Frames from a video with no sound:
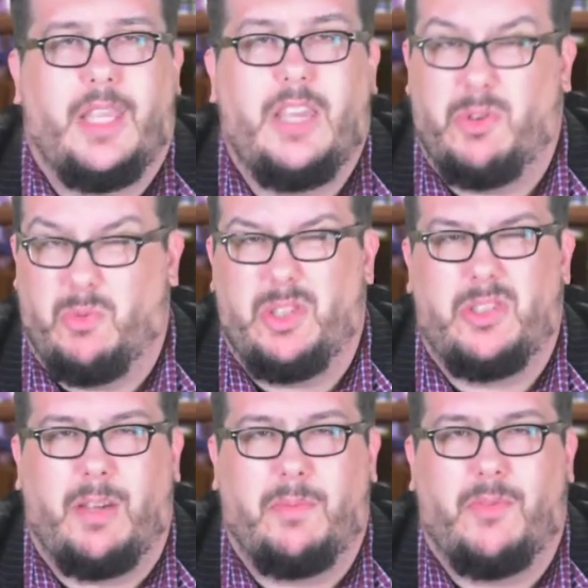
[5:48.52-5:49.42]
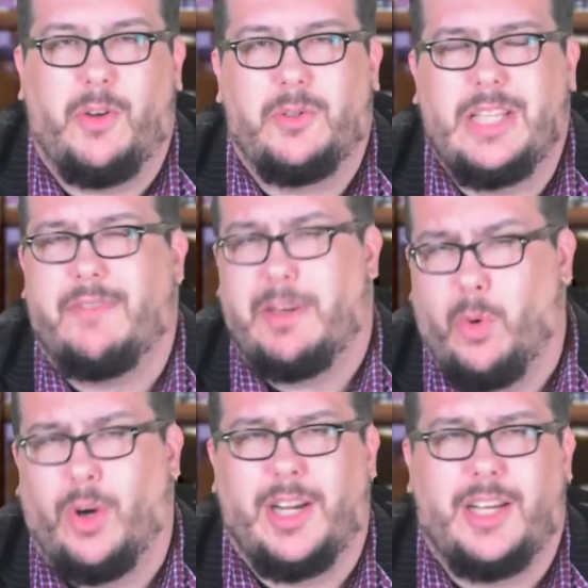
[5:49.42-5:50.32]
Even with some folks having
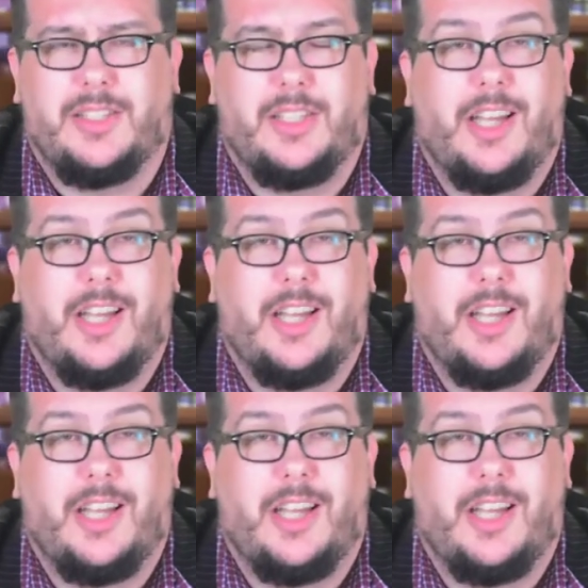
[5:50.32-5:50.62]
more guns,